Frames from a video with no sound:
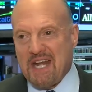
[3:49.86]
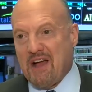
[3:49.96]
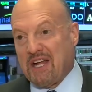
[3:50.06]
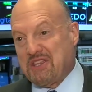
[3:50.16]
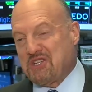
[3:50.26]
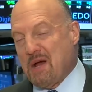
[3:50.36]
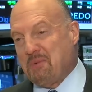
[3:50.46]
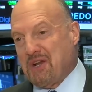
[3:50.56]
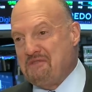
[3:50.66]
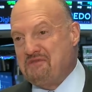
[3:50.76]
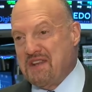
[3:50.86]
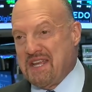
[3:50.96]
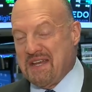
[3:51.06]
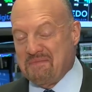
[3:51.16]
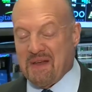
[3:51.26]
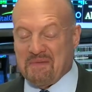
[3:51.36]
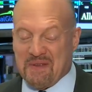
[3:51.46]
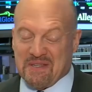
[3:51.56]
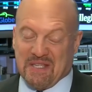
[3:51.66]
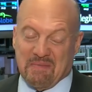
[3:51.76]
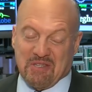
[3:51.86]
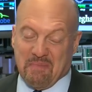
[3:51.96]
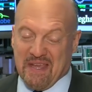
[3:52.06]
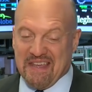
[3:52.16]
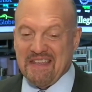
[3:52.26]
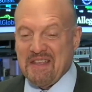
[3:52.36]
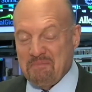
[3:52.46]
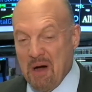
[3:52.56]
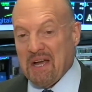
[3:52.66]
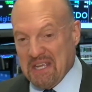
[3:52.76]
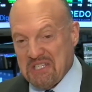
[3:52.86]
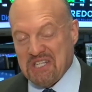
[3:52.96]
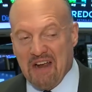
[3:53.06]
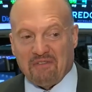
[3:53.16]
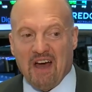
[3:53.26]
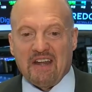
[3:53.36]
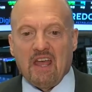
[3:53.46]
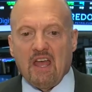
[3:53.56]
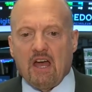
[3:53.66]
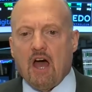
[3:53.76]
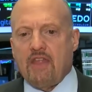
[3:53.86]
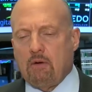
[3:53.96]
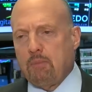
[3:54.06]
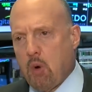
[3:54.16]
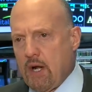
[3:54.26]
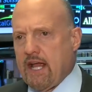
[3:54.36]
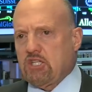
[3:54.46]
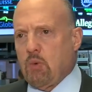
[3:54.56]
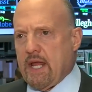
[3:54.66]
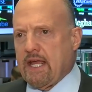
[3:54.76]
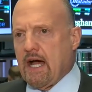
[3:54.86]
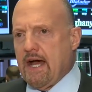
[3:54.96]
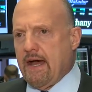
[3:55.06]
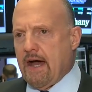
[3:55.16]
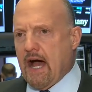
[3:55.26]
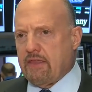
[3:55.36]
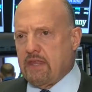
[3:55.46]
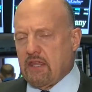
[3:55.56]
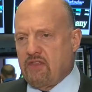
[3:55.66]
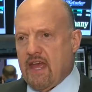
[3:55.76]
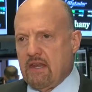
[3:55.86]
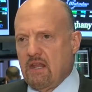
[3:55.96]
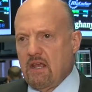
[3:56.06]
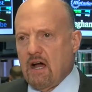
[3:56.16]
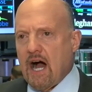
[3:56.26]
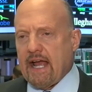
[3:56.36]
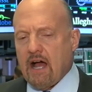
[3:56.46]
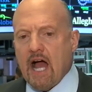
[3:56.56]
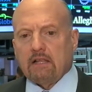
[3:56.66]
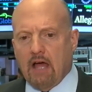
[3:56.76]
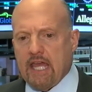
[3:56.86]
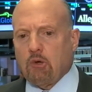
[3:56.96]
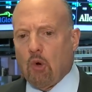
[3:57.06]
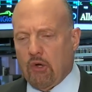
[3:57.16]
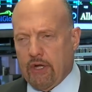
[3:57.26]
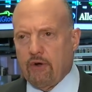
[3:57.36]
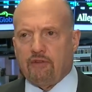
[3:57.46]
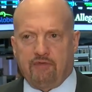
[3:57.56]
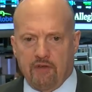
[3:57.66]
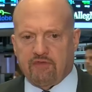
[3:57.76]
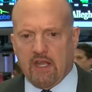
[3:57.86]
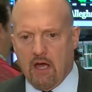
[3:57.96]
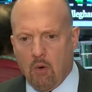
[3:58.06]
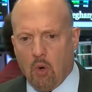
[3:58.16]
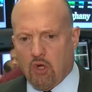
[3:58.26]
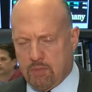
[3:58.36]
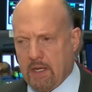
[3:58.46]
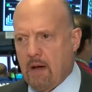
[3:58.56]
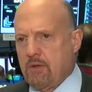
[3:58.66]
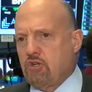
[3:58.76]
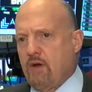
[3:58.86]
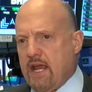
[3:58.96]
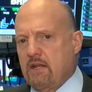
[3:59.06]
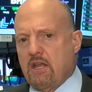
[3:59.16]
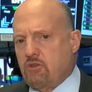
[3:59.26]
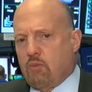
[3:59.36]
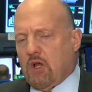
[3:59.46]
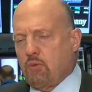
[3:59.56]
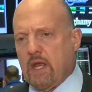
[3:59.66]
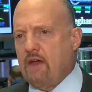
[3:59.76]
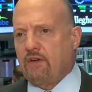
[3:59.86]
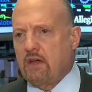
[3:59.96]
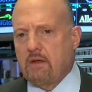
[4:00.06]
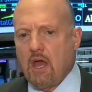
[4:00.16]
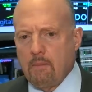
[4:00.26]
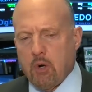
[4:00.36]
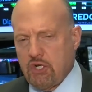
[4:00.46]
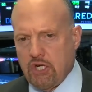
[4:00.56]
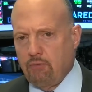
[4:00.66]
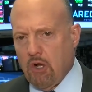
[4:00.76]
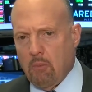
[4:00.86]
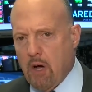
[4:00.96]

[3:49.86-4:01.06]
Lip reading: now got the jump on NVIDIA. I mean, it seems to be Bug is Chevron. They report next week. I think that I like oil here to 50. Oil's become a trade. Look, we have a person at Real